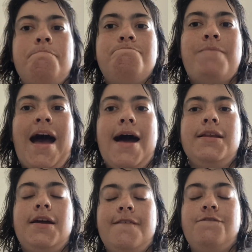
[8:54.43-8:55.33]
pad
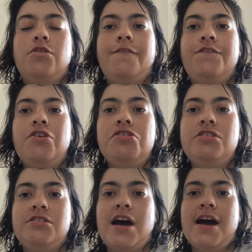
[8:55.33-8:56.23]
for the
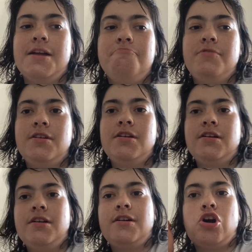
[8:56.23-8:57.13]
first time
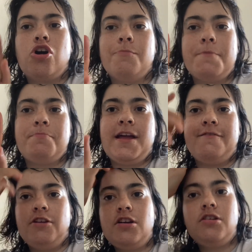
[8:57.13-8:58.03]
on my
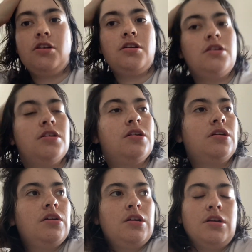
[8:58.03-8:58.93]
period.
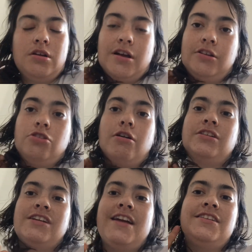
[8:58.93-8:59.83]
So I
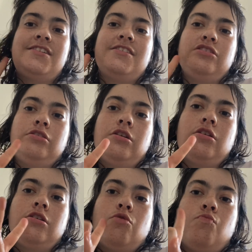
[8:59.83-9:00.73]
change it
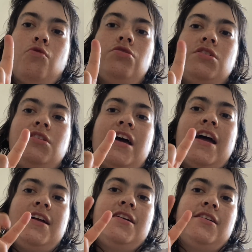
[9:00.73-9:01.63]
once a
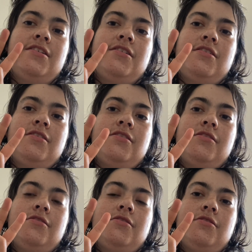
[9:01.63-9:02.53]
day,
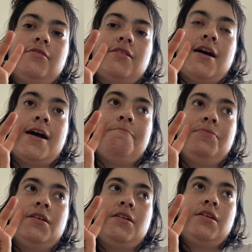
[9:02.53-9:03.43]

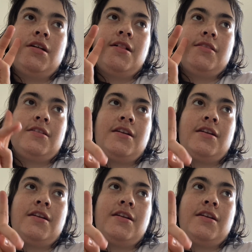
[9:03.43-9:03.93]
and then